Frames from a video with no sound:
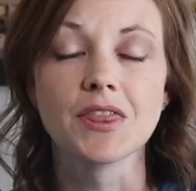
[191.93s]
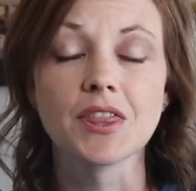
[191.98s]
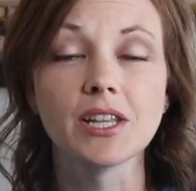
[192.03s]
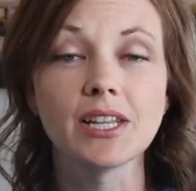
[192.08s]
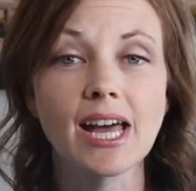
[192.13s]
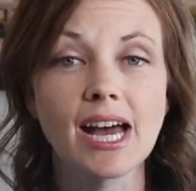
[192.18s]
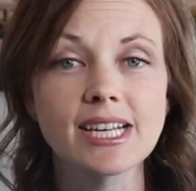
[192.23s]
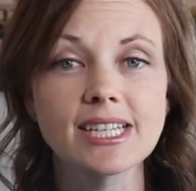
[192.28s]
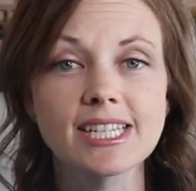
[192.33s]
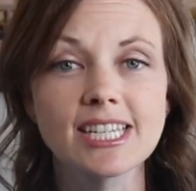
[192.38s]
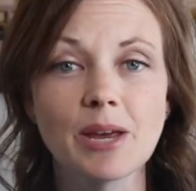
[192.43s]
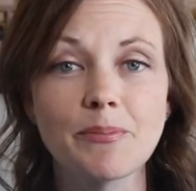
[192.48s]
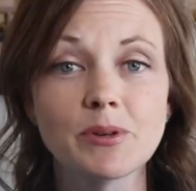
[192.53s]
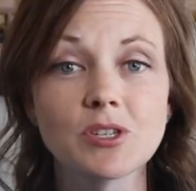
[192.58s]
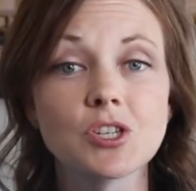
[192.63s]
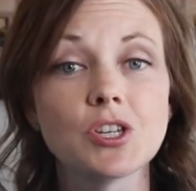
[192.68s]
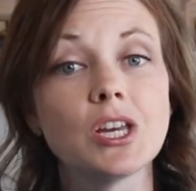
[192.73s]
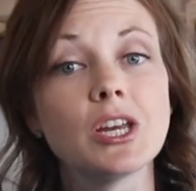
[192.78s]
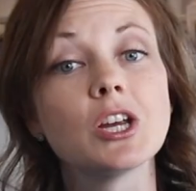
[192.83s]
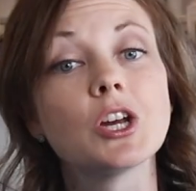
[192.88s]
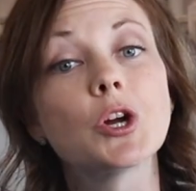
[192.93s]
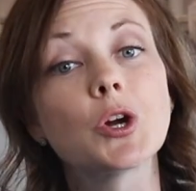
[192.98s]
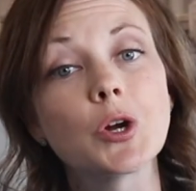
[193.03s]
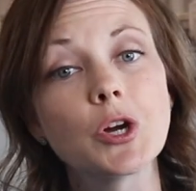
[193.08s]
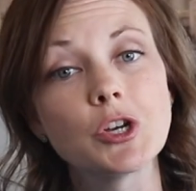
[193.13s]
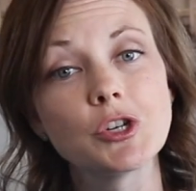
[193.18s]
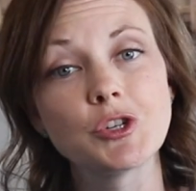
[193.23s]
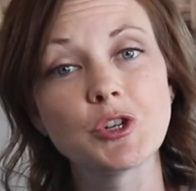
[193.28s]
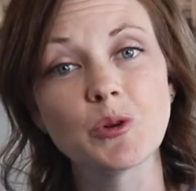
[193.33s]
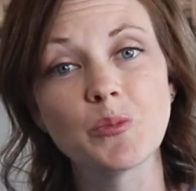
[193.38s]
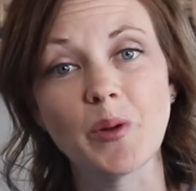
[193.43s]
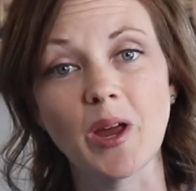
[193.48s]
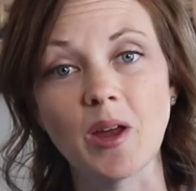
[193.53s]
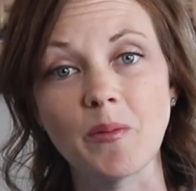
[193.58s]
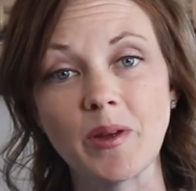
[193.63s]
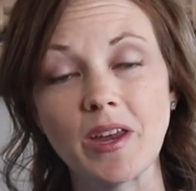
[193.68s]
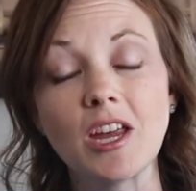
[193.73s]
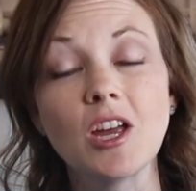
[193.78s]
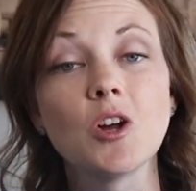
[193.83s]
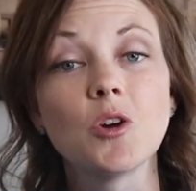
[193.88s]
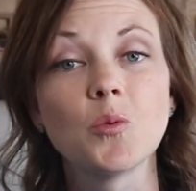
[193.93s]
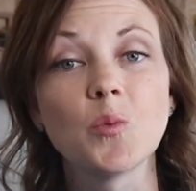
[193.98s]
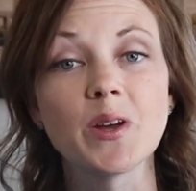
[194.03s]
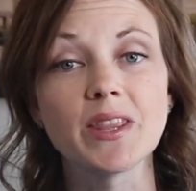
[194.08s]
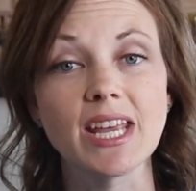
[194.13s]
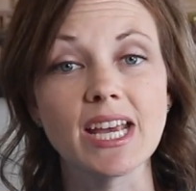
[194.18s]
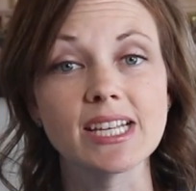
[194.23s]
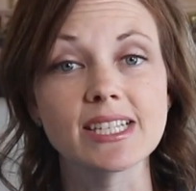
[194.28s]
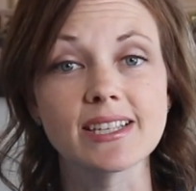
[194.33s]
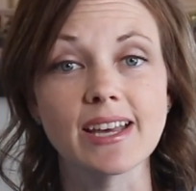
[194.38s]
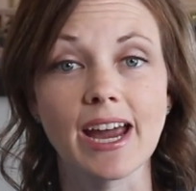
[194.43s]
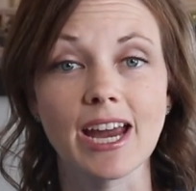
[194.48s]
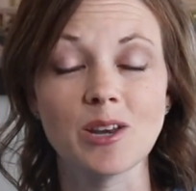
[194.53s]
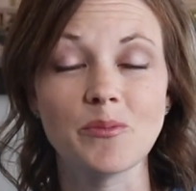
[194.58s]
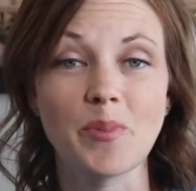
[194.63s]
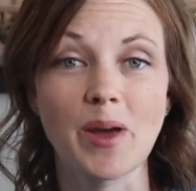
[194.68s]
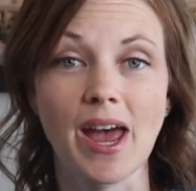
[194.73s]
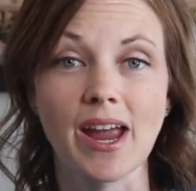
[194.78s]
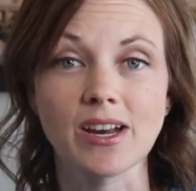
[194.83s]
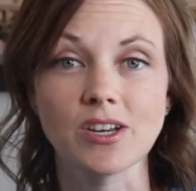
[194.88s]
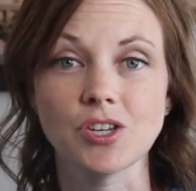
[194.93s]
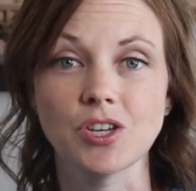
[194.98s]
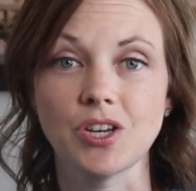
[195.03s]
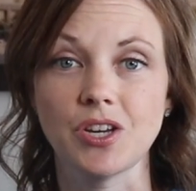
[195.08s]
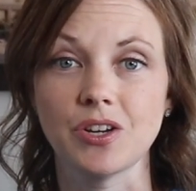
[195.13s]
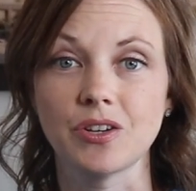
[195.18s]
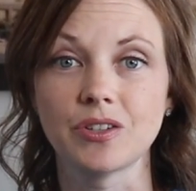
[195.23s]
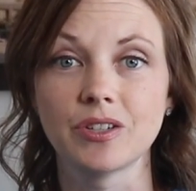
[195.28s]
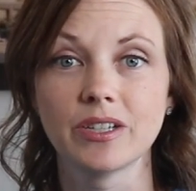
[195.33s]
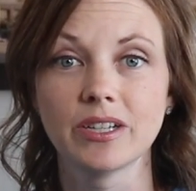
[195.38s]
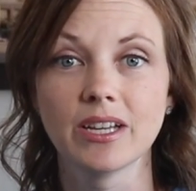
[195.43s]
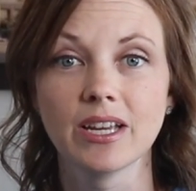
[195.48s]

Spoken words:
The last step is to encourage your baby when they sign back to you.